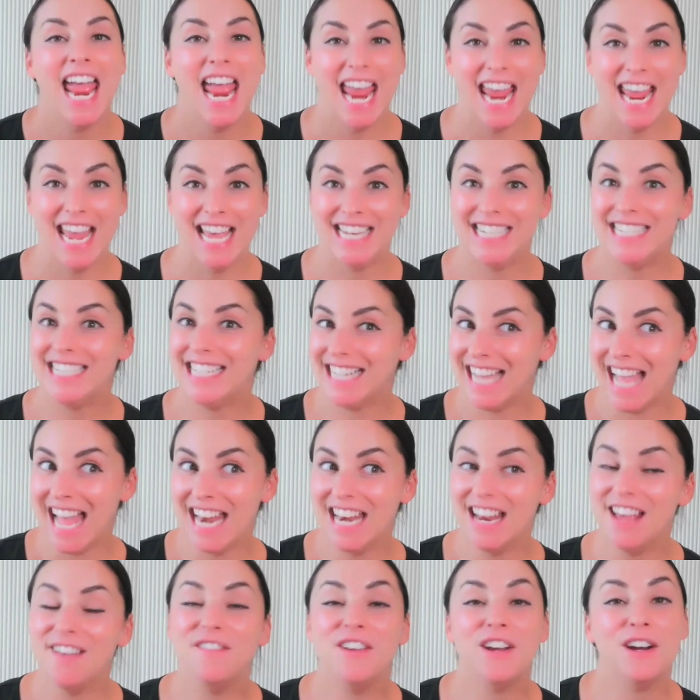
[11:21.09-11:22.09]
And
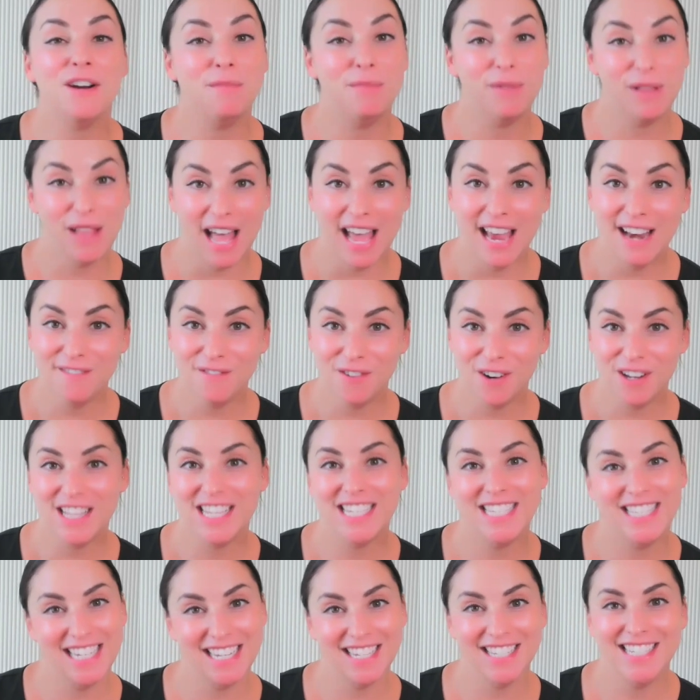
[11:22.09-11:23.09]
again, if you're applying for
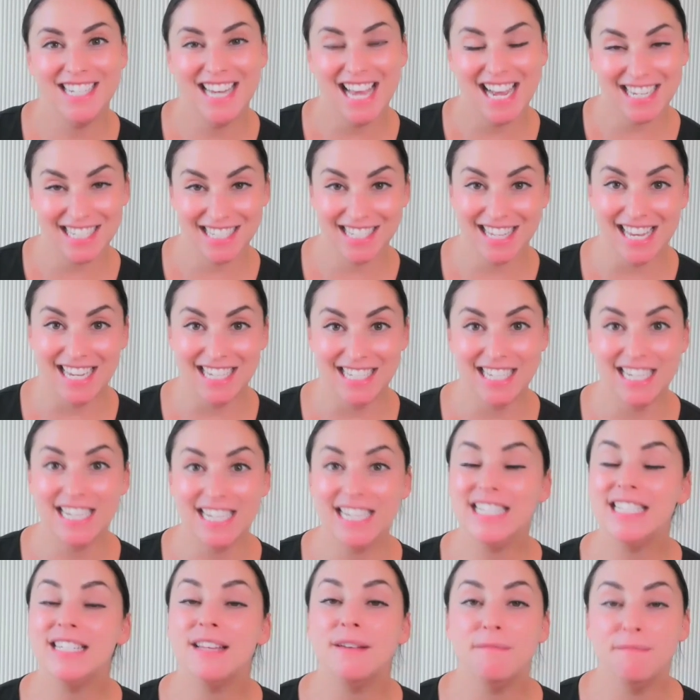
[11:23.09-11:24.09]
the sales tax
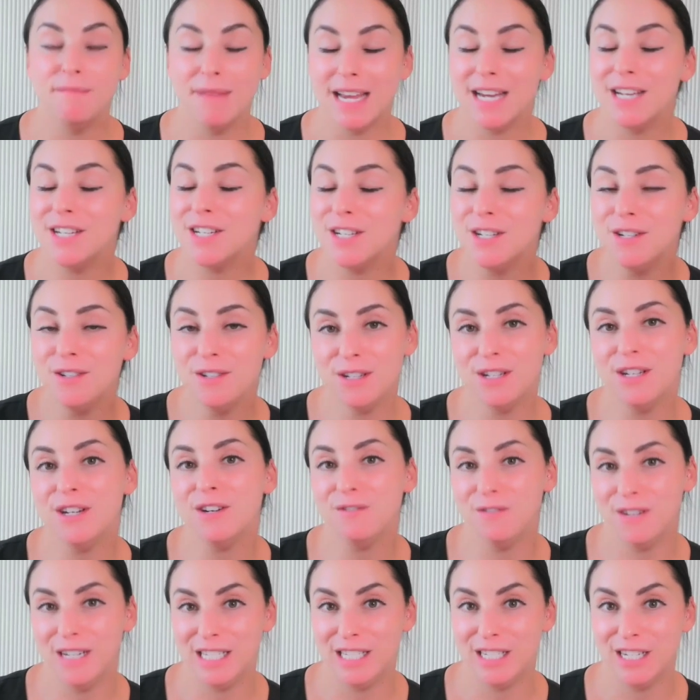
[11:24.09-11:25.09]
license, make sure you do your
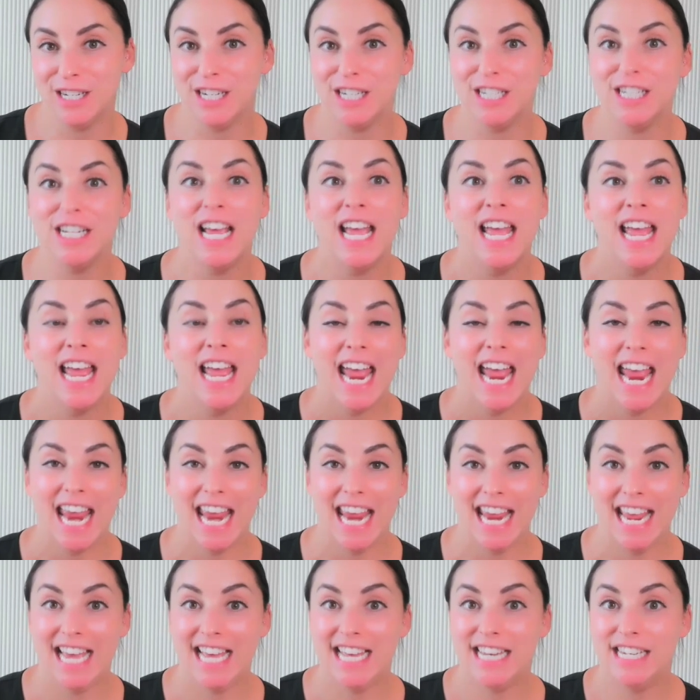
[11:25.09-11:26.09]
research
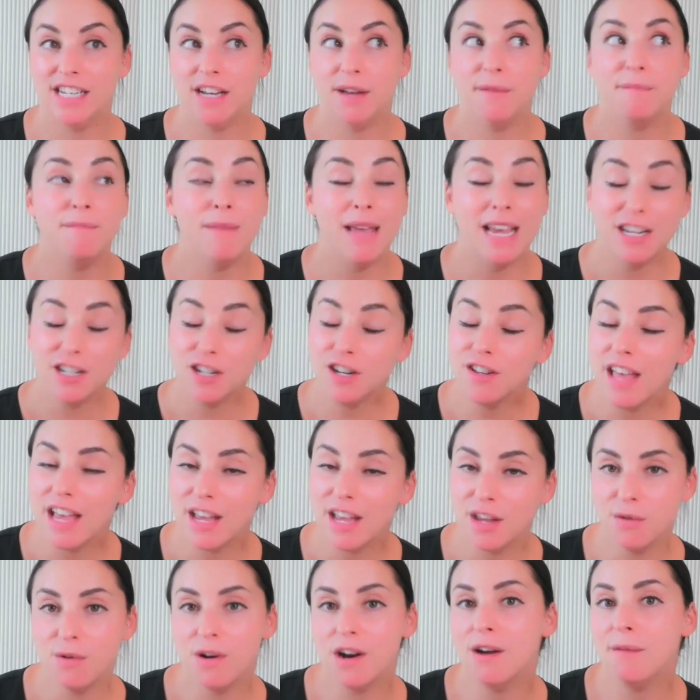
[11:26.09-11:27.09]
and make sure that
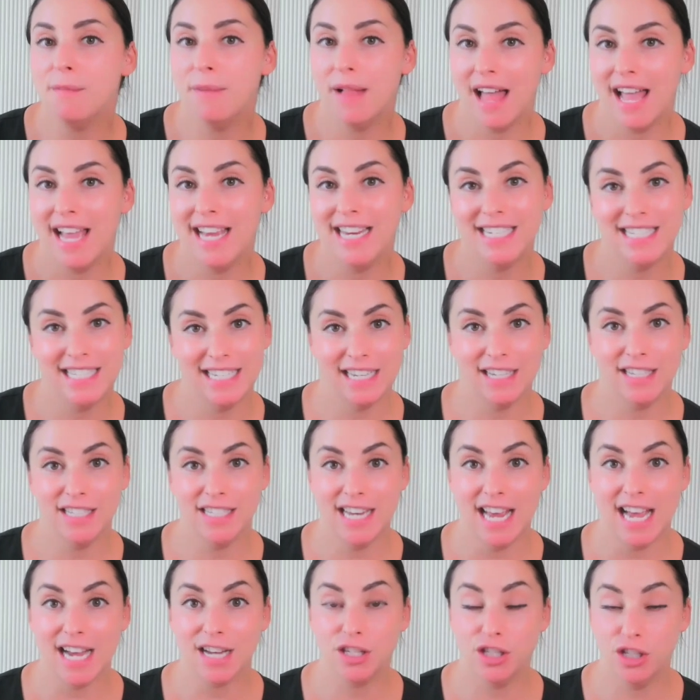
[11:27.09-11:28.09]
you are applying sales
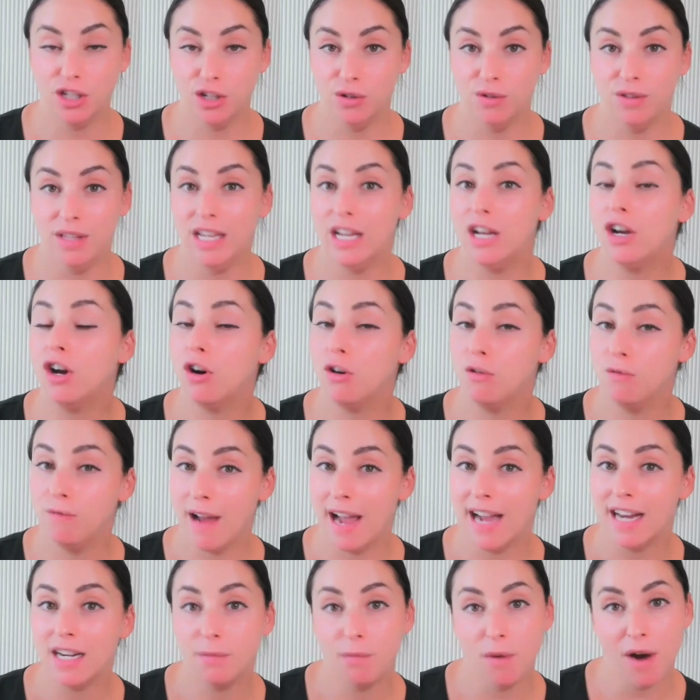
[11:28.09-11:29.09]
tax to the
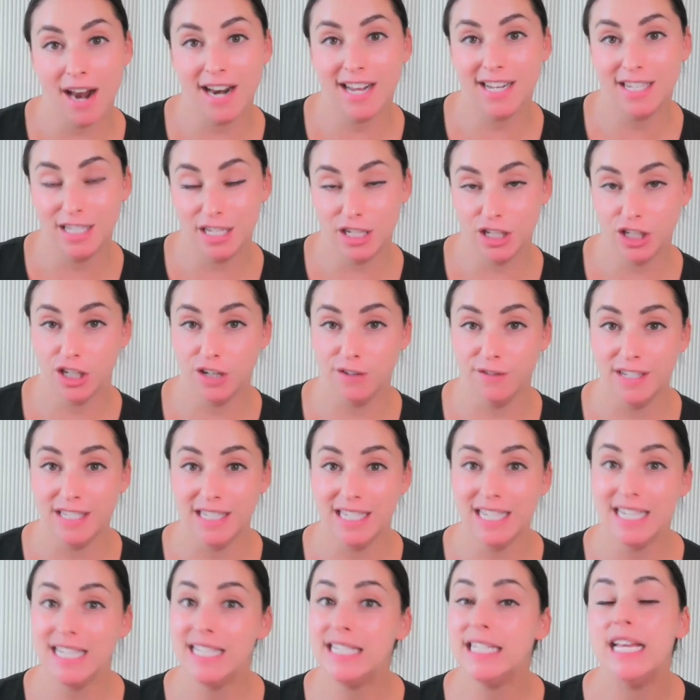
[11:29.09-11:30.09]
correct products and
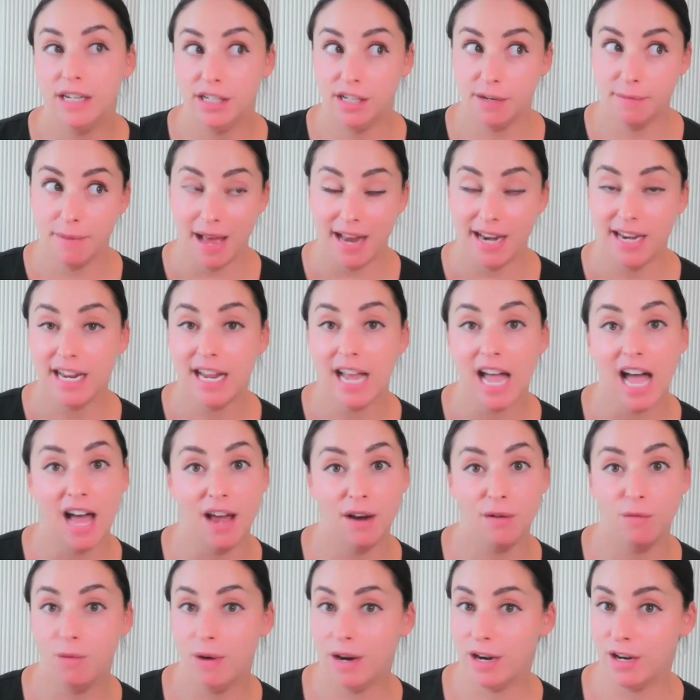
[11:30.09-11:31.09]
services, depending
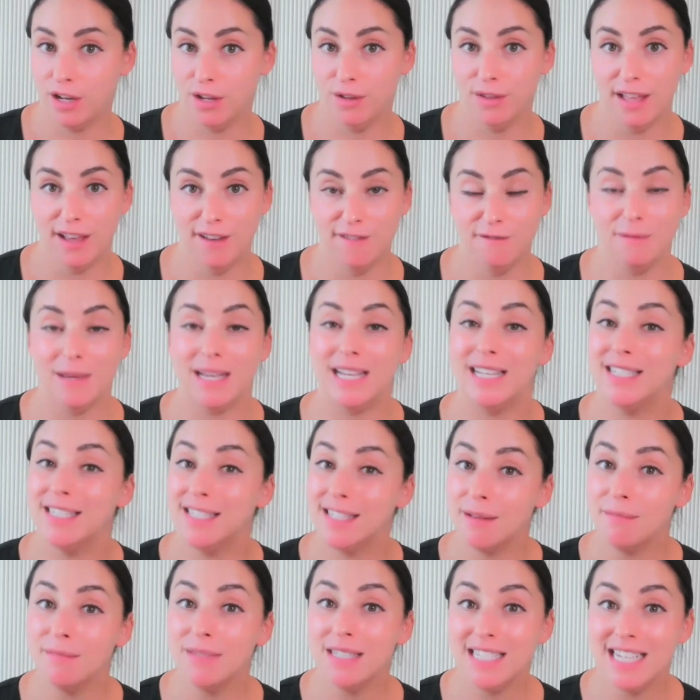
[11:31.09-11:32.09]
on where you live, because
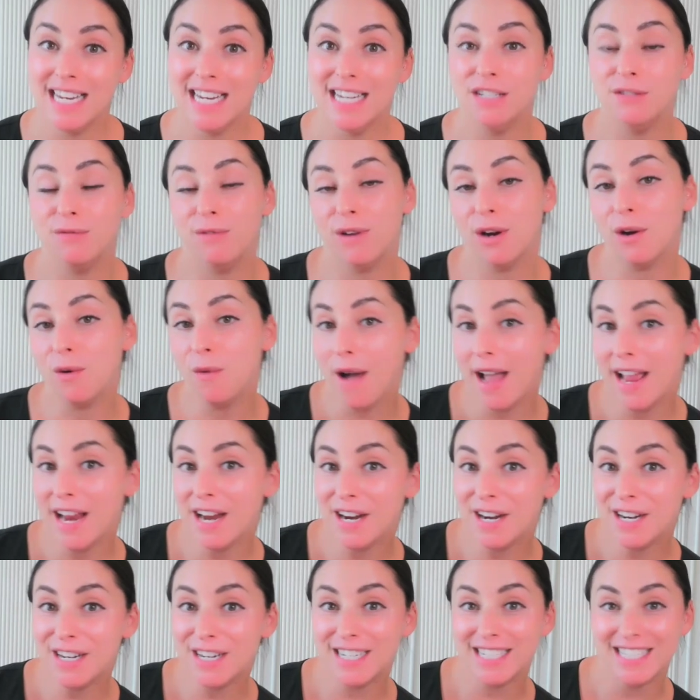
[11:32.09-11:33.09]
some states
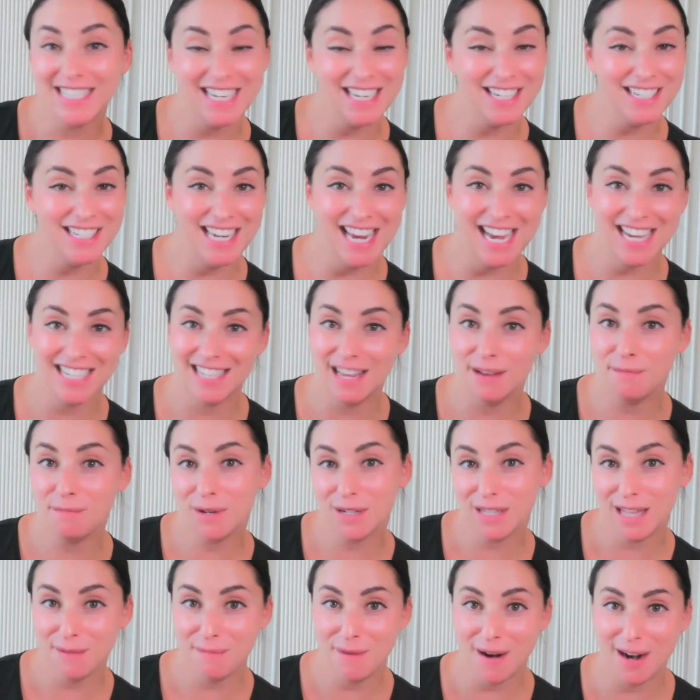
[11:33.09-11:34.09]
require sales tax on
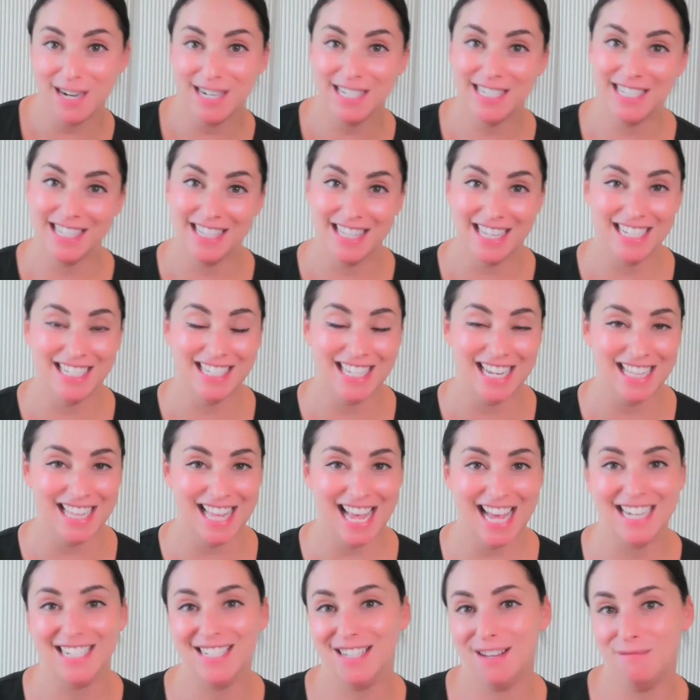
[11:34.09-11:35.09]
birthday parties and things like
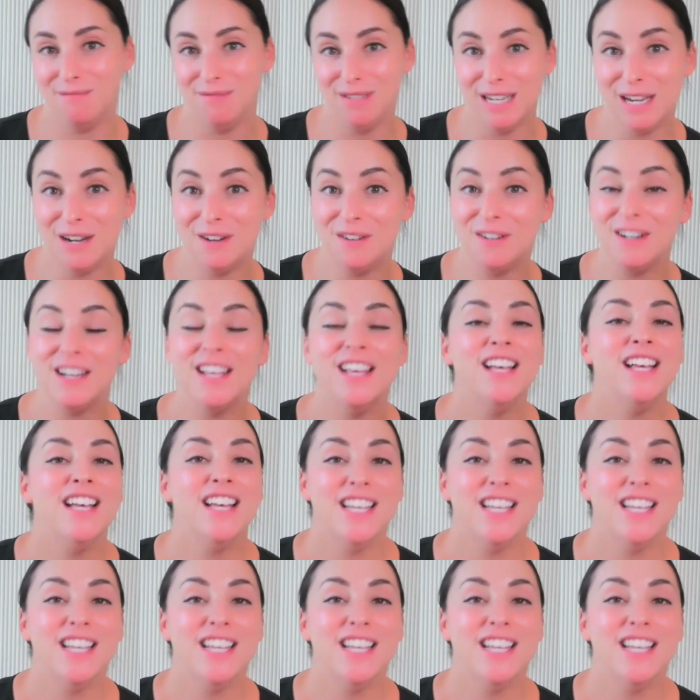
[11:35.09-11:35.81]
that. Some don't.